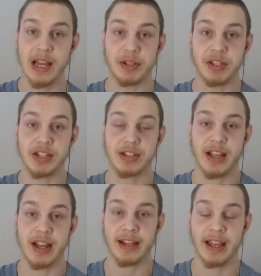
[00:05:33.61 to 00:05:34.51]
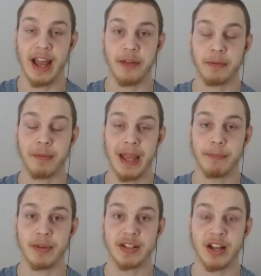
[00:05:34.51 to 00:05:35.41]
But this is the kind of Catholic
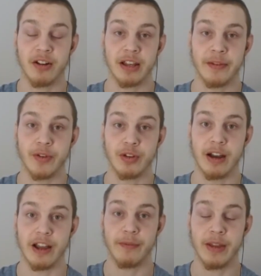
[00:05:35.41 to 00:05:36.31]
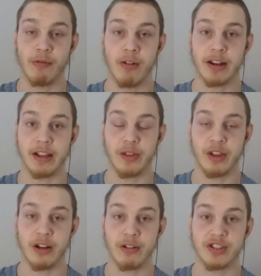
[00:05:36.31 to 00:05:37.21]
papal mentality of the new I F B, wanting a
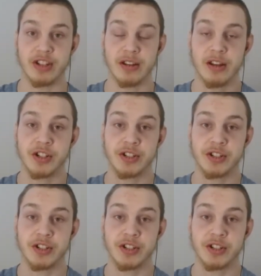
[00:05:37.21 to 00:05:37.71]
theocracy.